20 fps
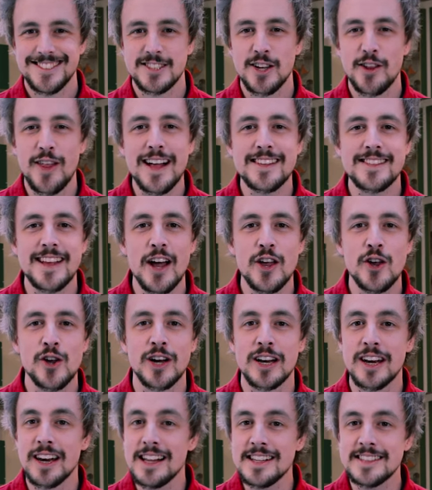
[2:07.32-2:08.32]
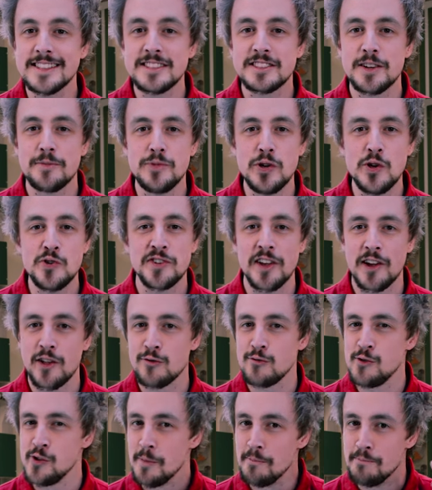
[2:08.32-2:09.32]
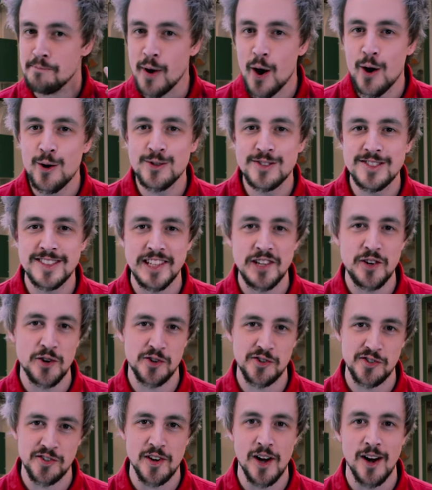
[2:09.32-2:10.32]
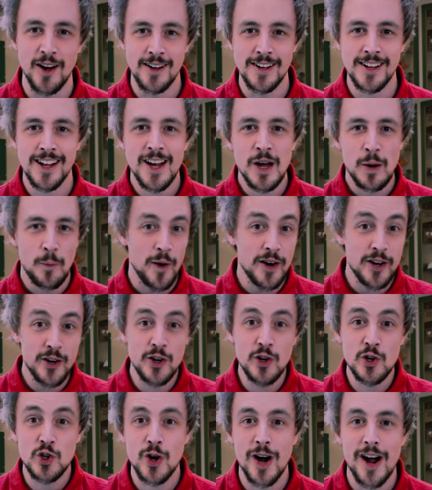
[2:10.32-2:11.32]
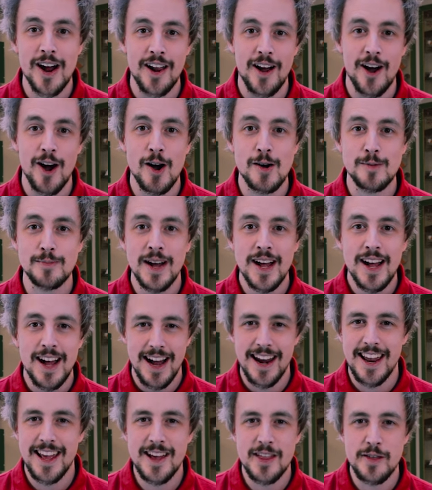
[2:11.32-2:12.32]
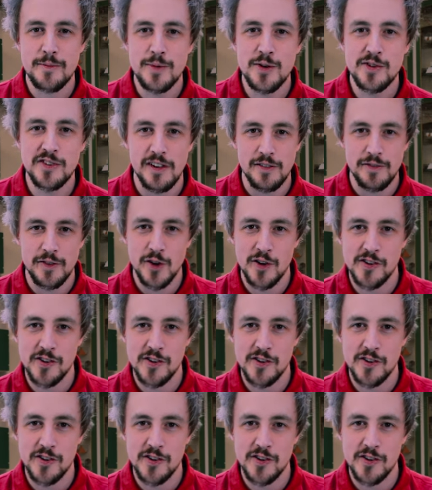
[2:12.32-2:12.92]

So that's how you can listen to music through the bones in your skull. Why don't you try it at home and hear the music for